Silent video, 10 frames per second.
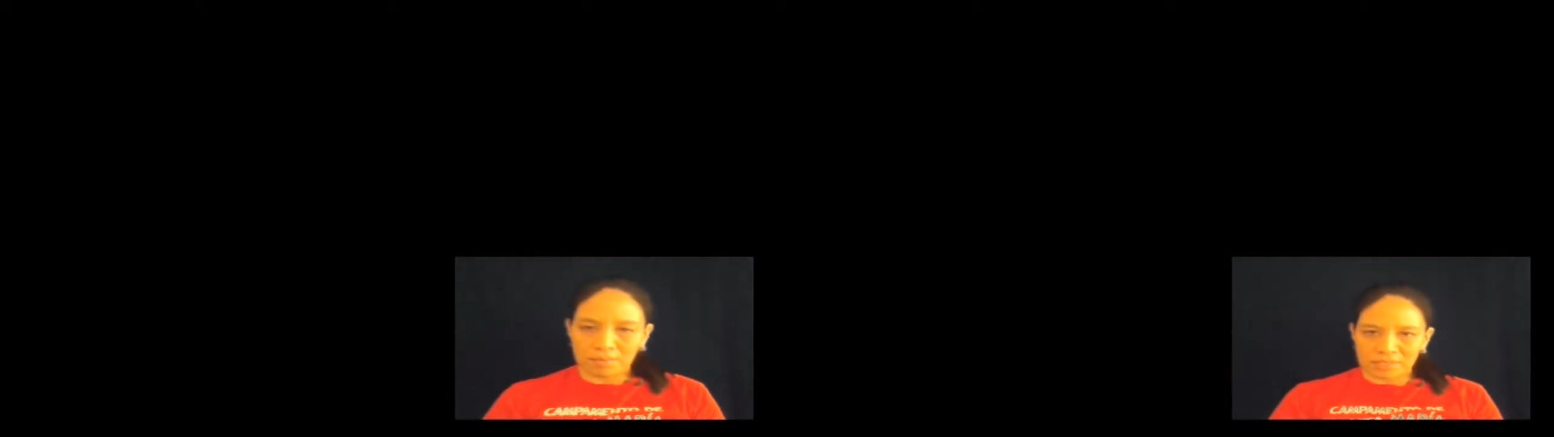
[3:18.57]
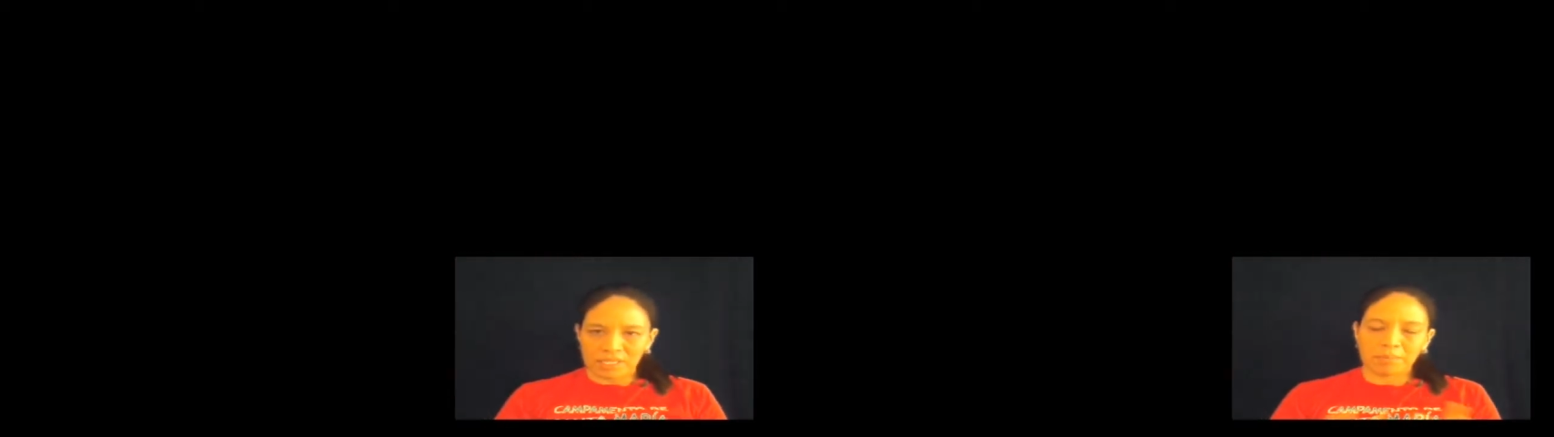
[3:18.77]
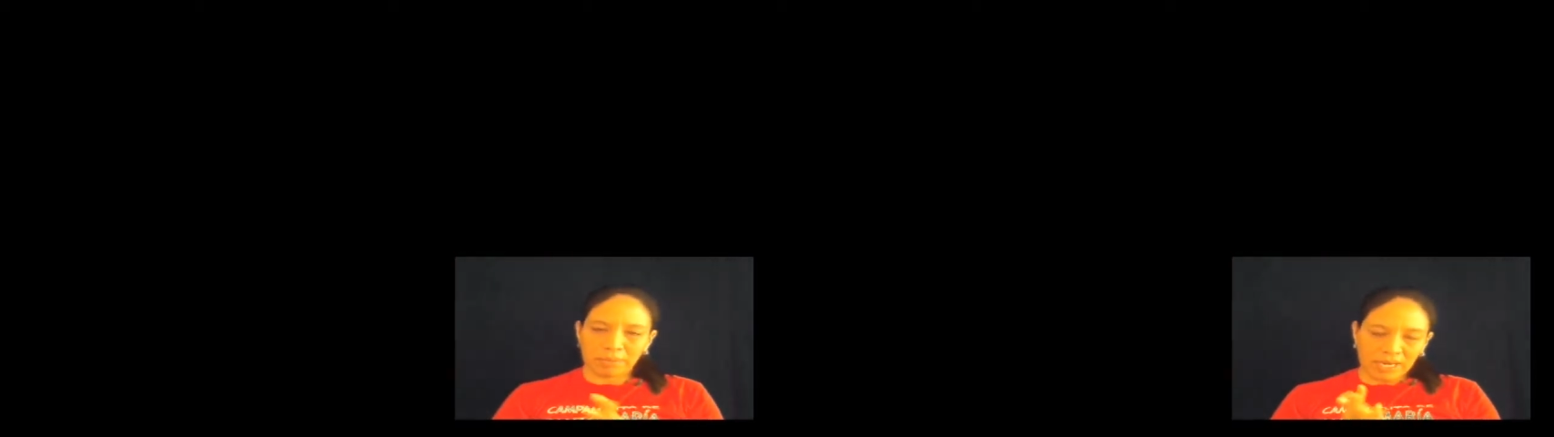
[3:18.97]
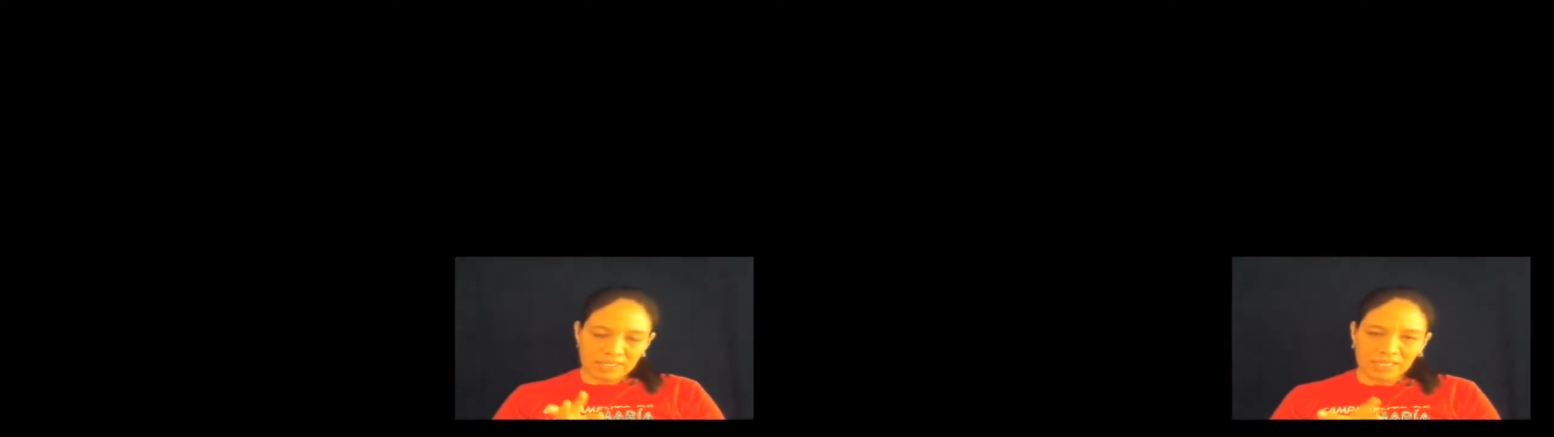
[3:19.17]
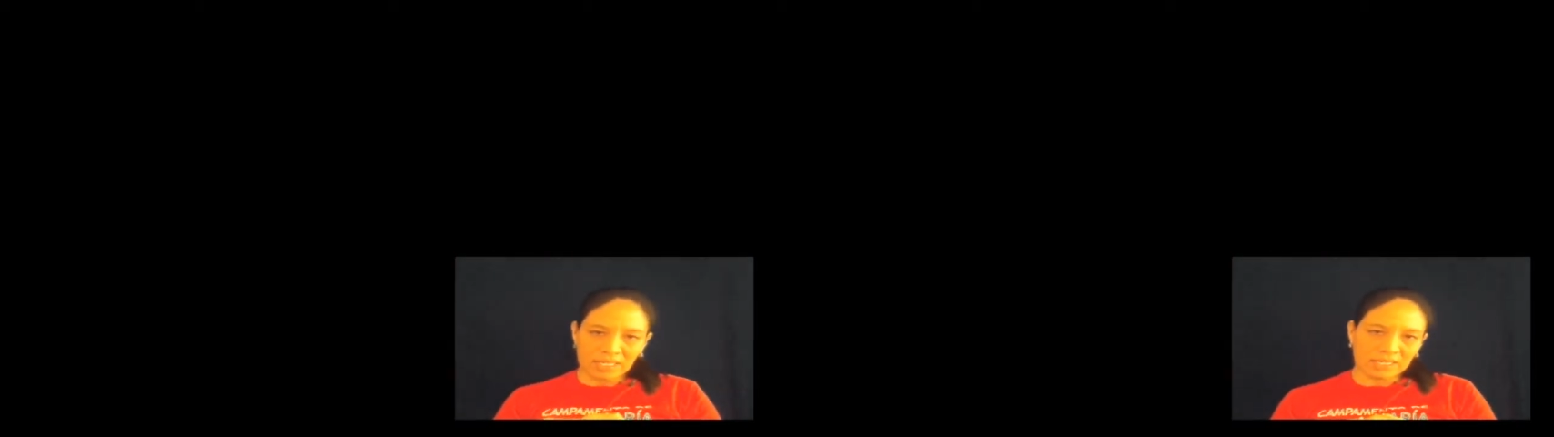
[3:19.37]
Say
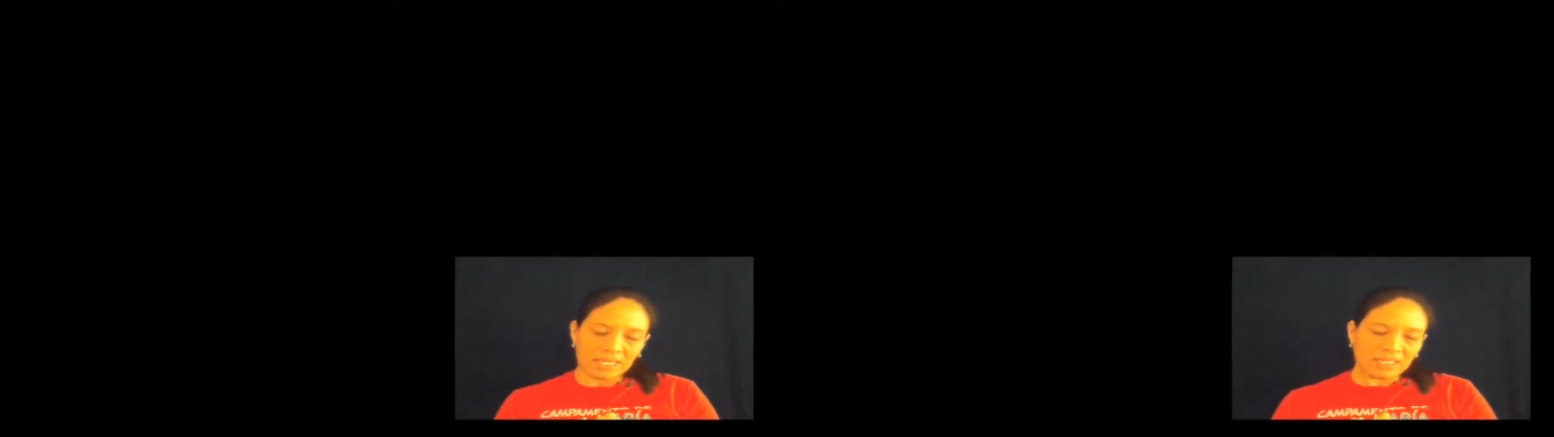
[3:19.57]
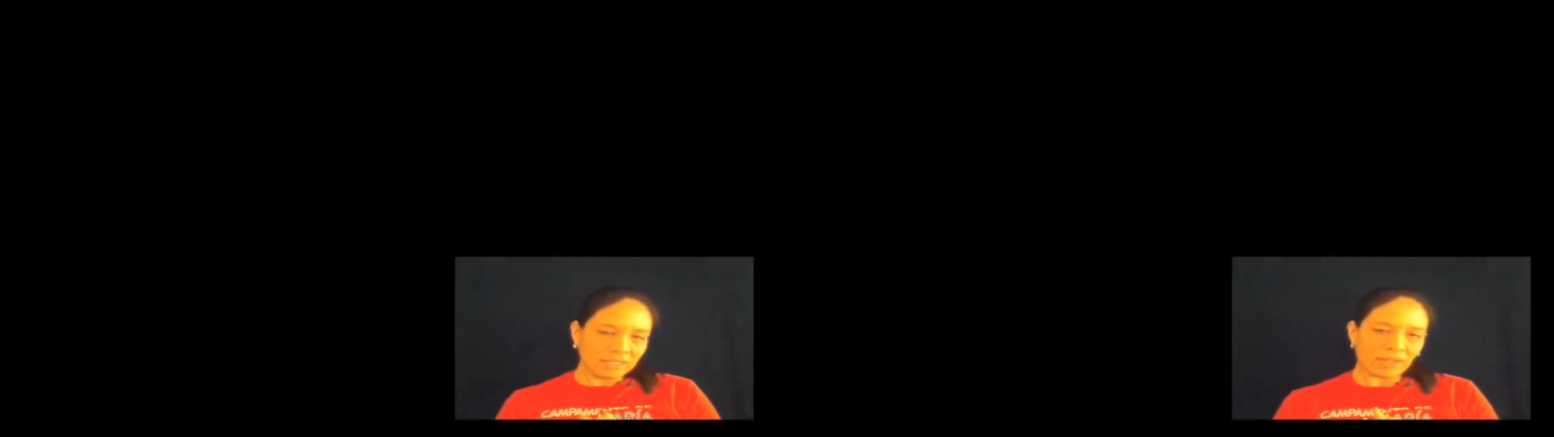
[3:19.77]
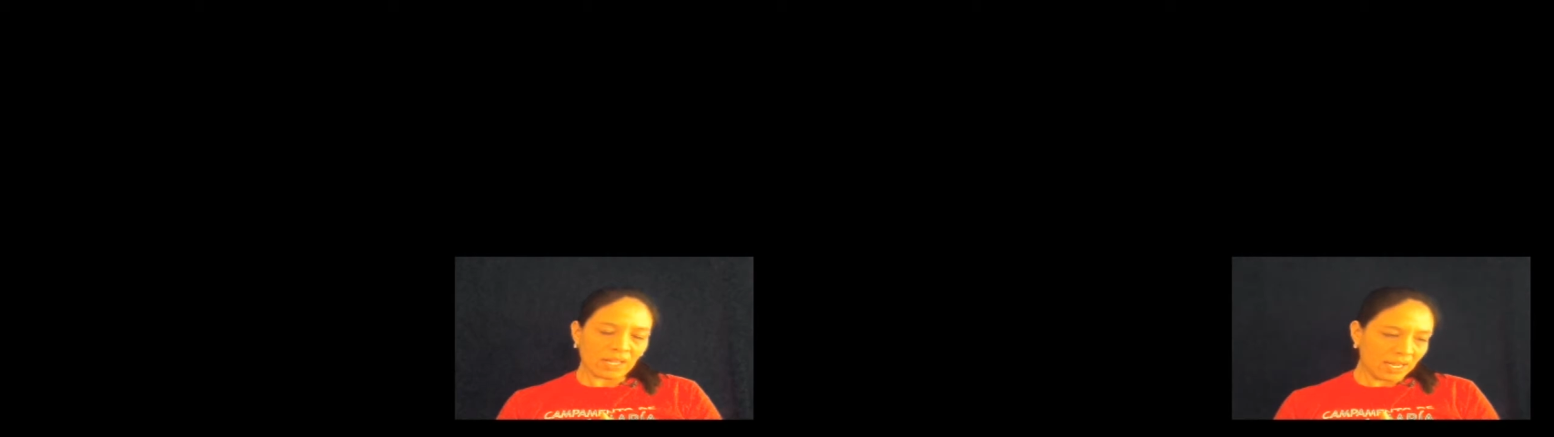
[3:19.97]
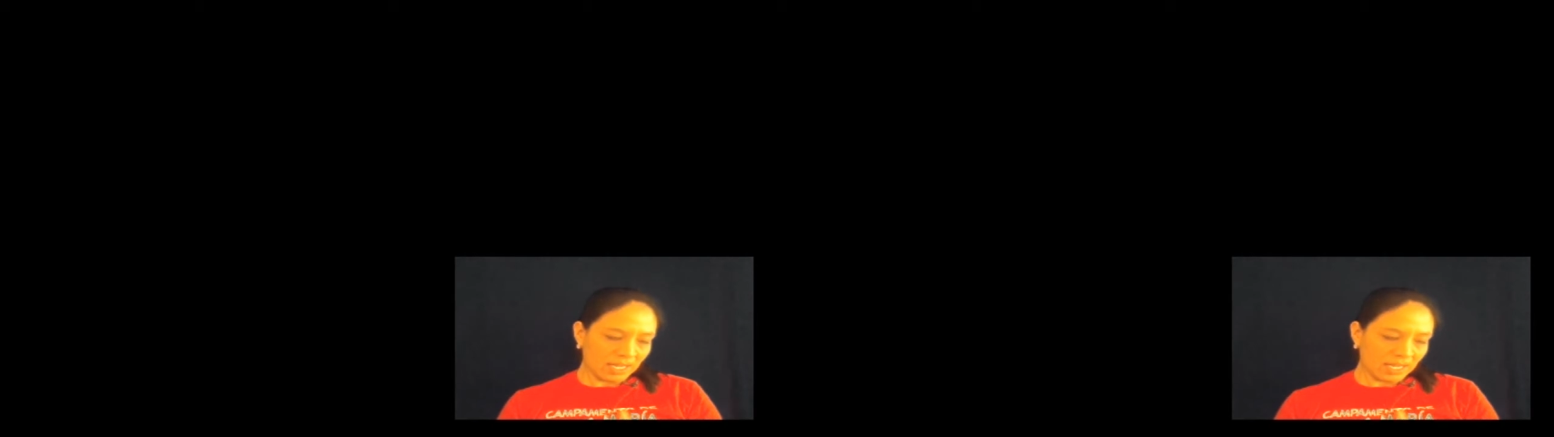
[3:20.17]
present at least so that I